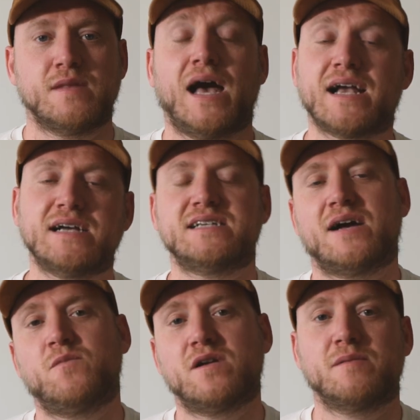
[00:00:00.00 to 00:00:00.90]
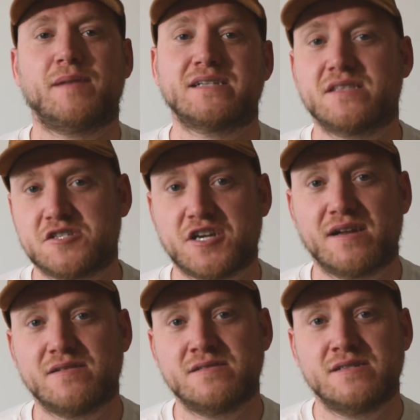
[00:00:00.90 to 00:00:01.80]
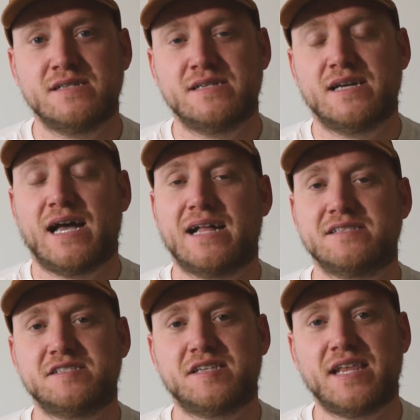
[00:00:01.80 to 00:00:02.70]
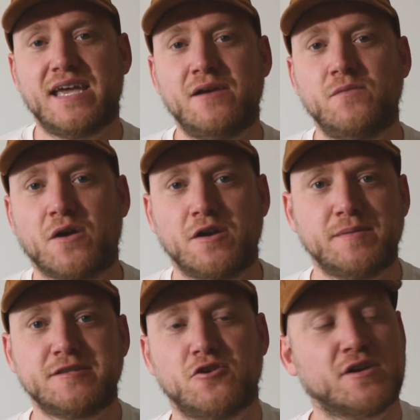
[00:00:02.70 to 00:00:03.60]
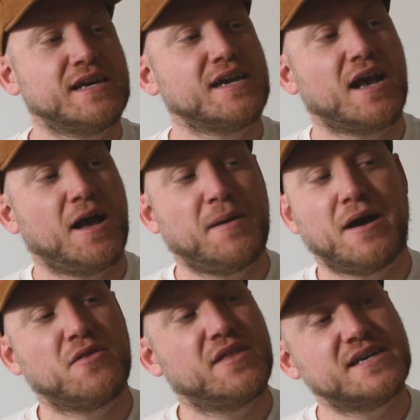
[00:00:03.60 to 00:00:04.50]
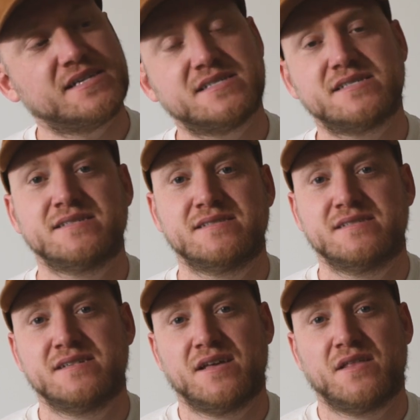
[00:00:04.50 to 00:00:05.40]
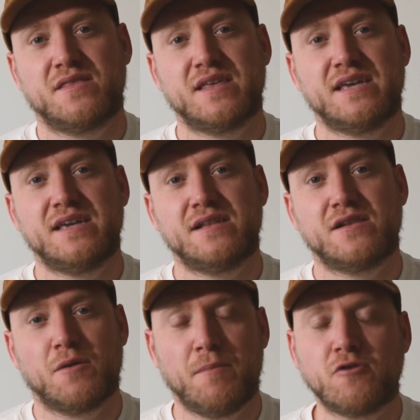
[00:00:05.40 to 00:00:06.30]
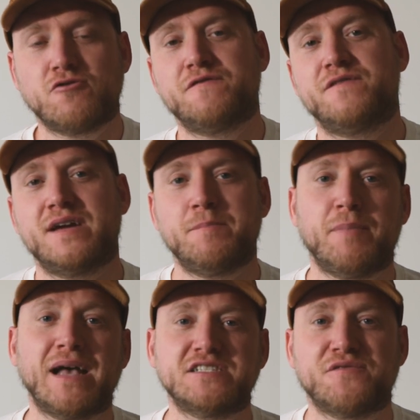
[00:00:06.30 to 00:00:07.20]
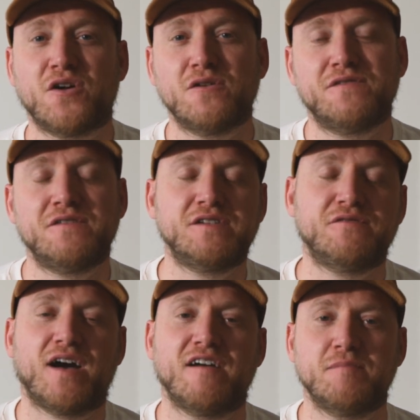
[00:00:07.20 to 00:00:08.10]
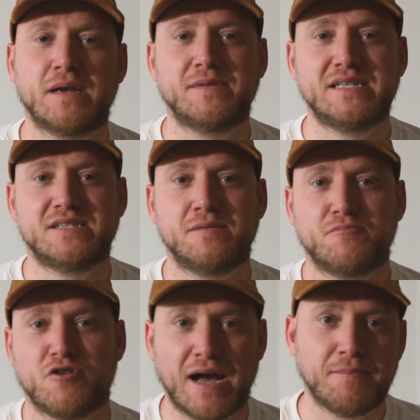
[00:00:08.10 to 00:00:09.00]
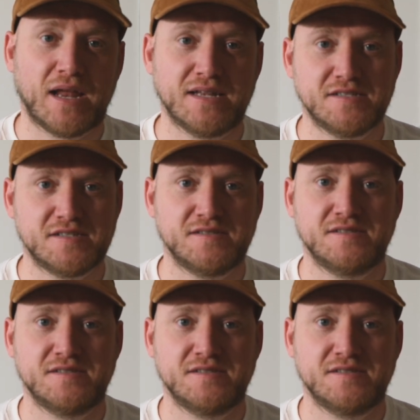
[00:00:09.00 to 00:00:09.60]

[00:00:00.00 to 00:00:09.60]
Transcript: Hi guys, and welcome back to the channel. And today we're going to be talking about this, the Lomography Petzval 55mm prime lens.